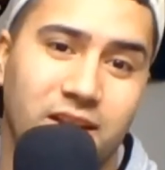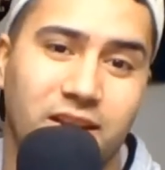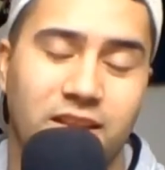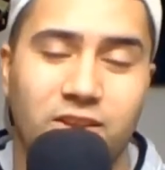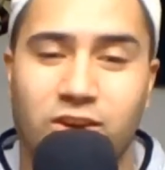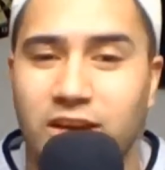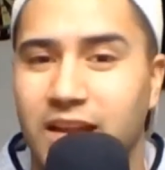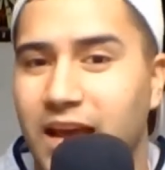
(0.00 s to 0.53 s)
and
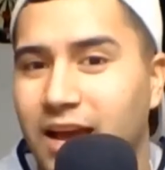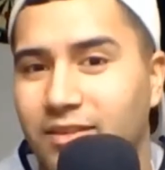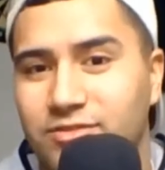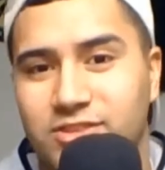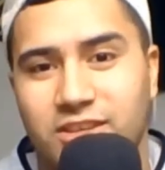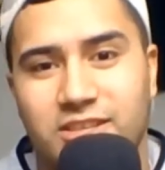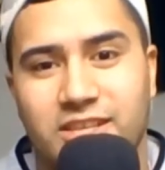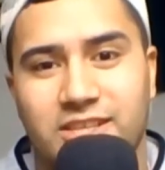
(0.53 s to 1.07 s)
you're gonna have
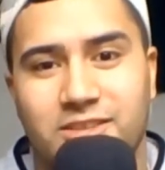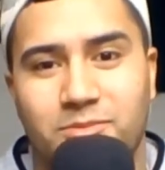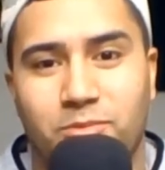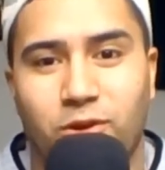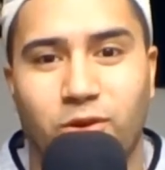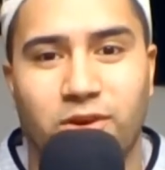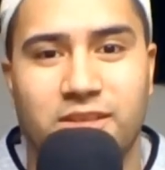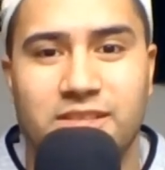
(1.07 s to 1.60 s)
such as
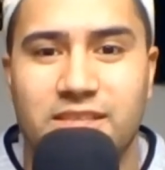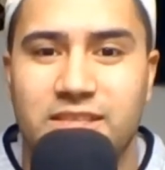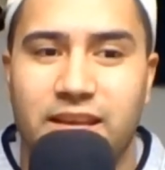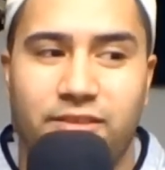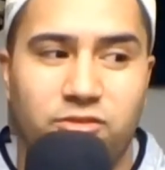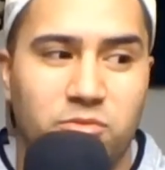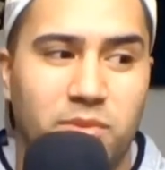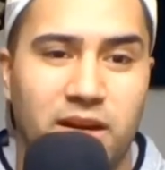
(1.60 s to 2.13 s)
employees as
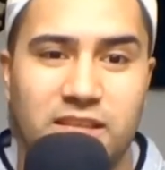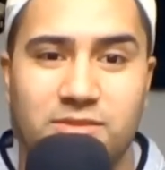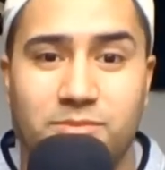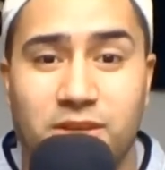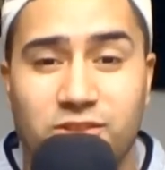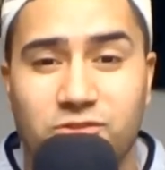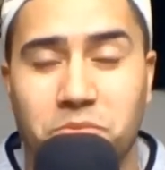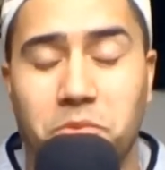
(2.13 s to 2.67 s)
everybody's
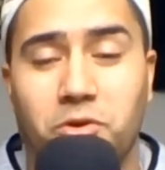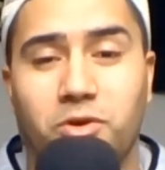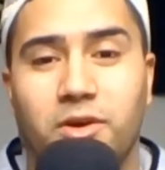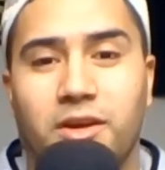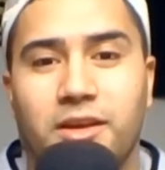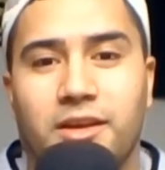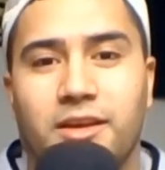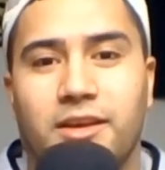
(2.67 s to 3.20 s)
miserable
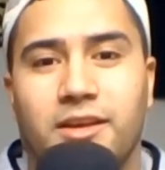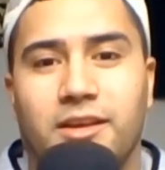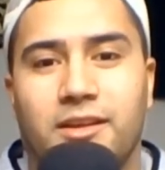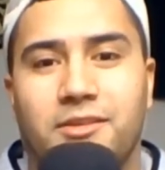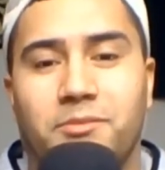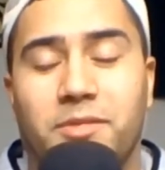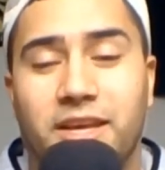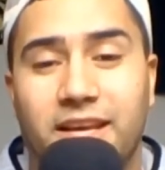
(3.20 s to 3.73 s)

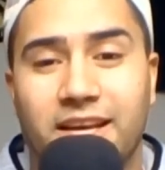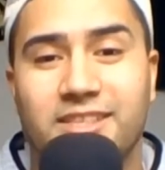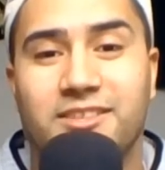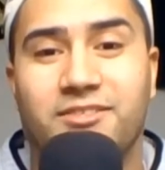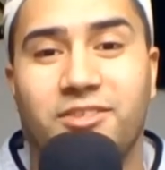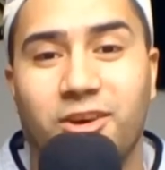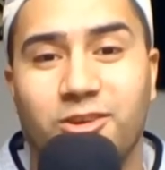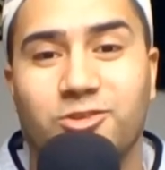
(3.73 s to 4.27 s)
because of
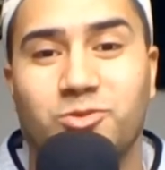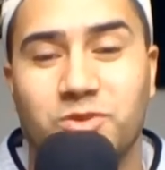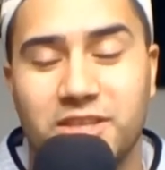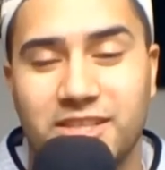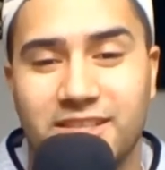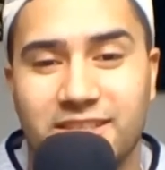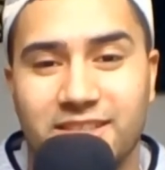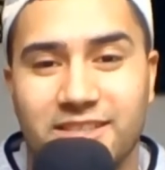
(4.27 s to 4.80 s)
those
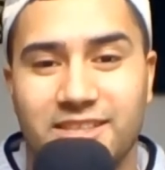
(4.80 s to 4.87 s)
reasons.